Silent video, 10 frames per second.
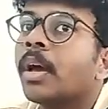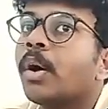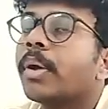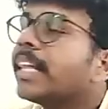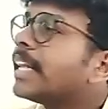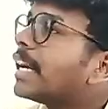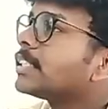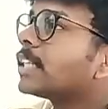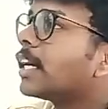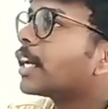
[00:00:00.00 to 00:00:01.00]
Okay, that is
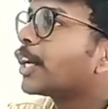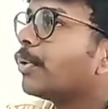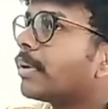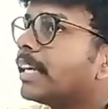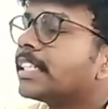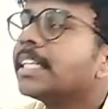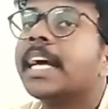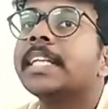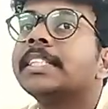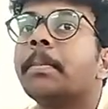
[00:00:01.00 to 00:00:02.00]
undernutrition.
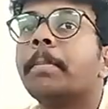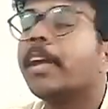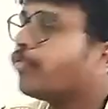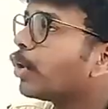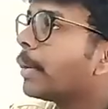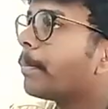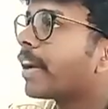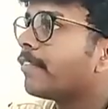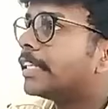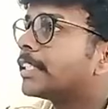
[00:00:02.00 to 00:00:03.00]
That is simply food
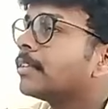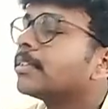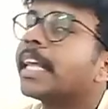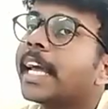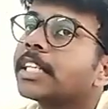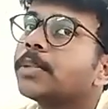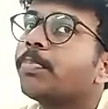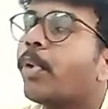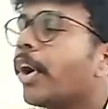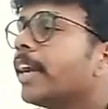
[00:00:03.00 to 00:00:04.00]
deprivation. The next
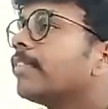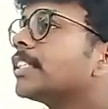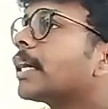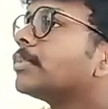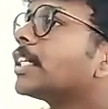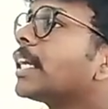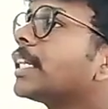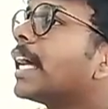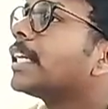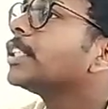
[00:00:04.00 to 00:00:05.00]
point which comes under
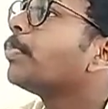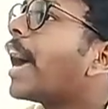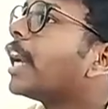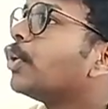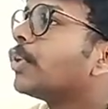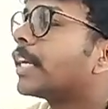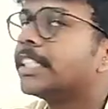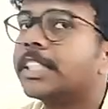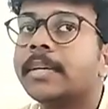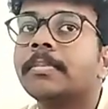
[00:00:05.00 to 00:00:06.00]
that is malnutrition.